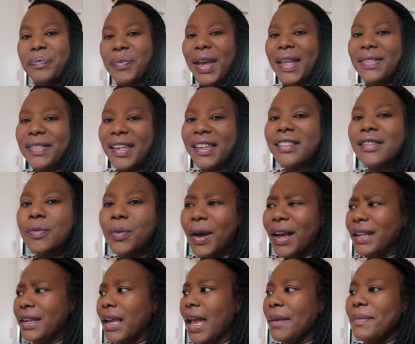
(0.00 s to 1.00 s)
But this
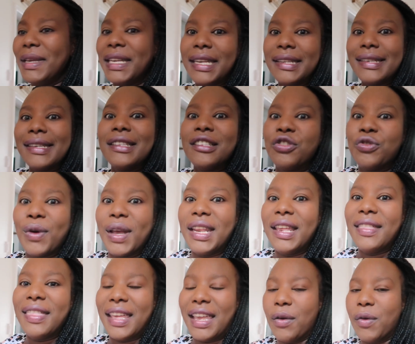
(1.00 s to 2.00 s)
one, I mean, it didn't do
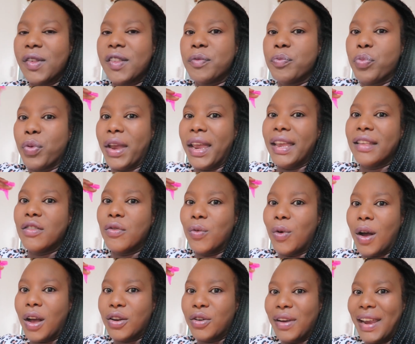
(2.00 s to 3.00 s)
anything. It was spraying the
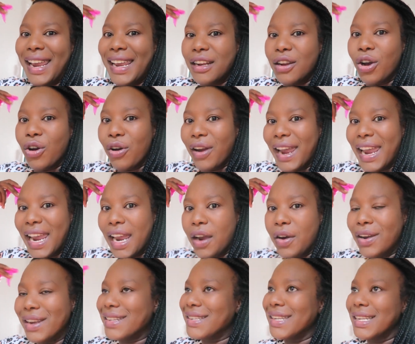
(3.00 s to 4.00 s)
water in her
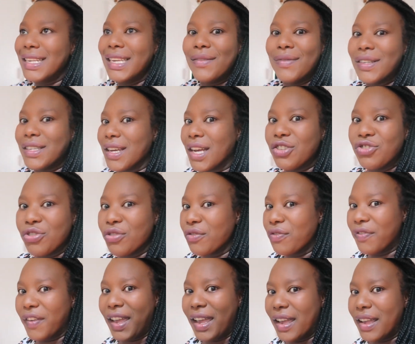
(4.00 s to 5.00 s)
hair. It didn't even touch her
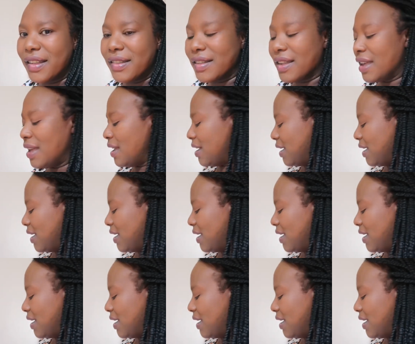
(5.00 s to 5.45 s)
face,